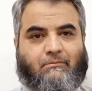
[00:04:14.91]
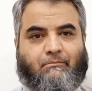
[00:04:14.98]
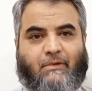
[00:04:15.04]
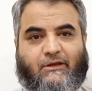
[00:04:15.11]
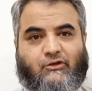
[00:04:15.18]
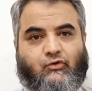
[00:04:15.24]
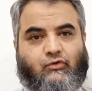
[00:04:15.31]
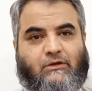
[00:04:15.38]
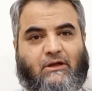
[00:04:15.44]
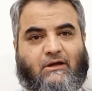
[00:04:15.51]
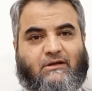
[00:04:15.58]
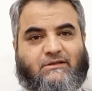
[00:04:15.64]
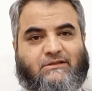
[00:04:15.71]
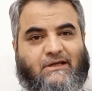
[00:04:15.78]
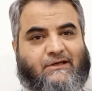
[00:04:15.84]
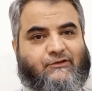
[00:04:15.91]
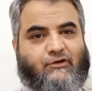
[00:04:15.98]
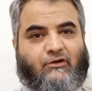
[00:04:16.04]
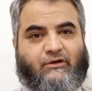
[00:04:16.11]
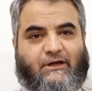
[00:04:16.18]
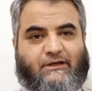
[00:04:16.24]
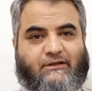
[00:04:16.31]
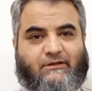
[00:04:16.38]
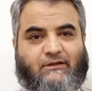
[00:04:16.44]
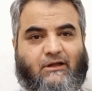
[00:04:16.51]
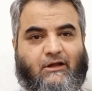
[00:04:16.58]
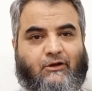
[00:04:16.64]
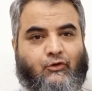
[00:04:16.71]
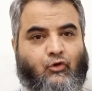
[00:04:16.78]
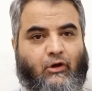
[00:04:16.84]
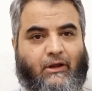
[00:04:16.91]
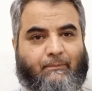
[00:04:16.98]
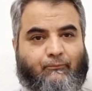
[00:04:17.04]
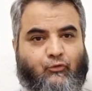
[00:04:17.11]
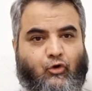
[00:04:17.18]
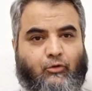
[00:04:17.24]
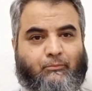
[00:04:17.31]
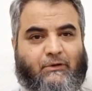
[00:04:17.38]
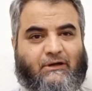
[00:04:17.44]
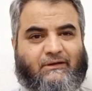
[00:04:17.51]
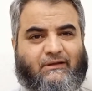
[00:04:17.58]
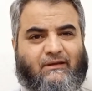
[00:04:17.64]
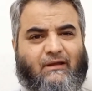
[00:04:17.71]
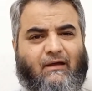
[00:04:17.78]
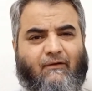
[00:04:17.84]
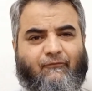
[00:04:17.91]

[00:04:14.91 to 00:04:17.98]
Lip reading: macula, central retina, no abnormality.